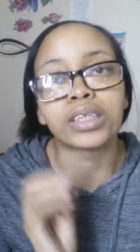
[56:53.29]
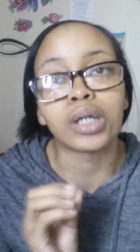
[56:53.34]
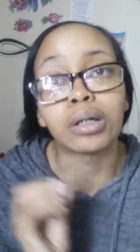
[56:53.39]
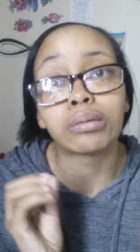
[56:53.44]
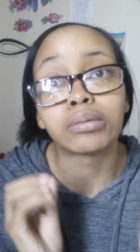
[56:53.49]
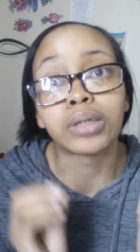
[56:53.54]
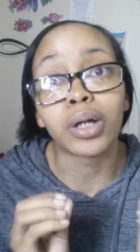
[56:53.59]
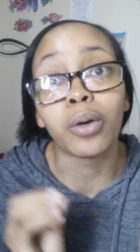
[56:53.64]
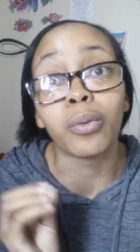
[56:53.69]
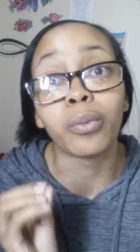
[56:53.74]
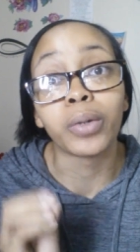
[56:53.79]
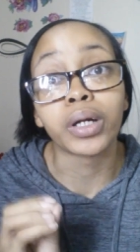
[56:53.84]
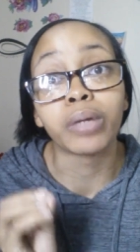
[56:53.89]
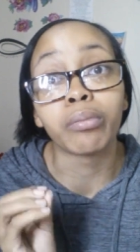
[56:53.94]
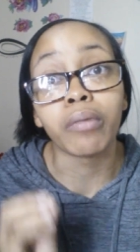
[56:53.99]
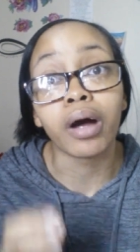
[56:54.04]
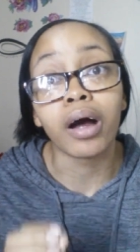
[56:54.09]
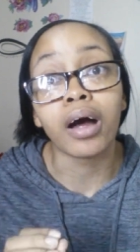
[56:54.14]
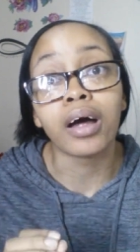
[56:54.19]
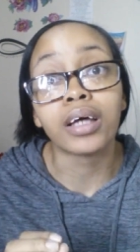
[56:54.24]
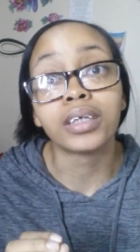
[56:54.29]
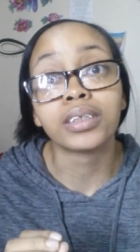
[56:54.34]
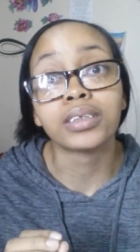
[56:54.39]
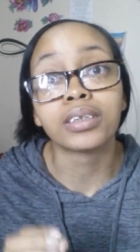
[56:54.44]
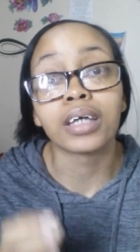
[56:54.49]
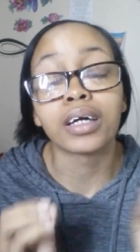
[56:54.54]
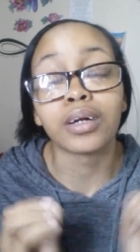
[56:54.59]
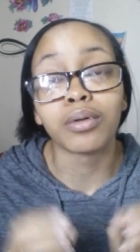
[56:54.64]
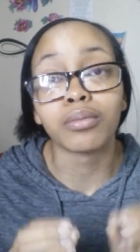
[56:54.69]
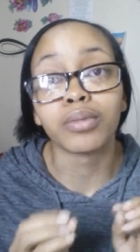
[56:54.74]
I don't know what it
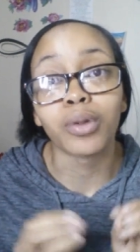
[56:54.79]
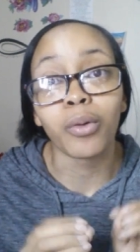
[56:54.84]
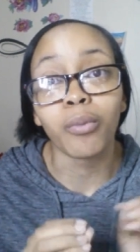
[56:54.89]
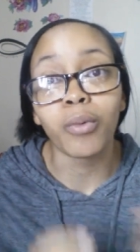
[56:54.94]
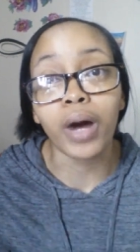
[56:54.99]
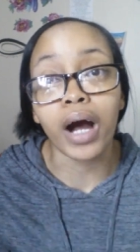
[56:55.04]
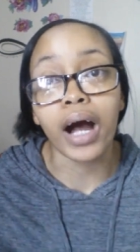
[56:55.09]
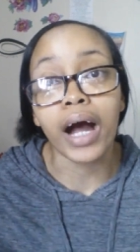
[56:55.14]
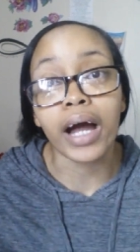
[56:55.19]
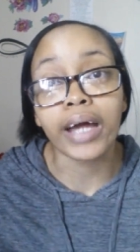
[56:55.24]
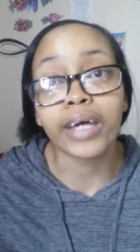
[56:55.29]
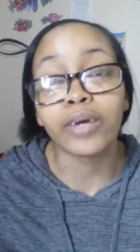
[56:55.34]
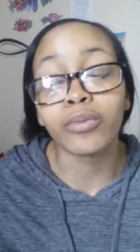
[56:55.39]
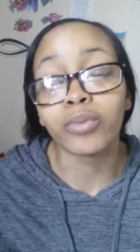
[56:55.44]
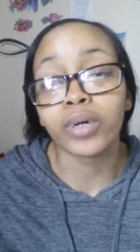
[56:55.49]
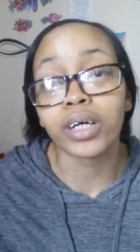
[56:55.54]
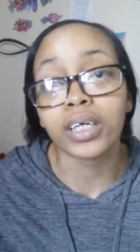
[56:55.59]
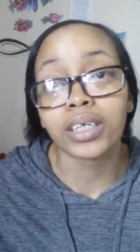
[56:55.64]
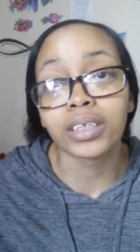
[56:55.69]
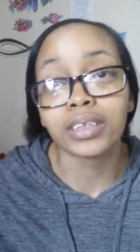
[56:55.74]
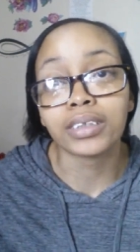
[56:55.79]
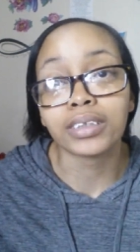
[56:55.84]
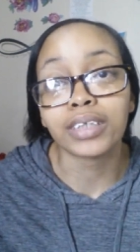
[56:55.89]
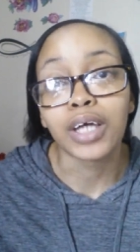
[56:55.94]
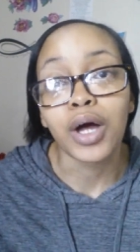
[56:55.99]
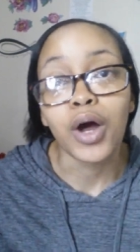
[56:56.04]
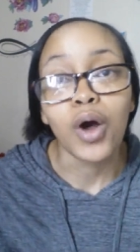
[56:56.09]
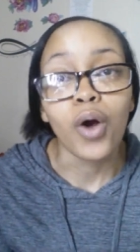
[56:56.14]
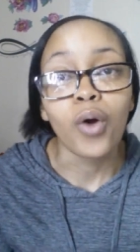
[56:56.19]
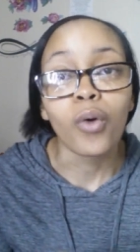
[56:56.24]
was. I don't know why it was.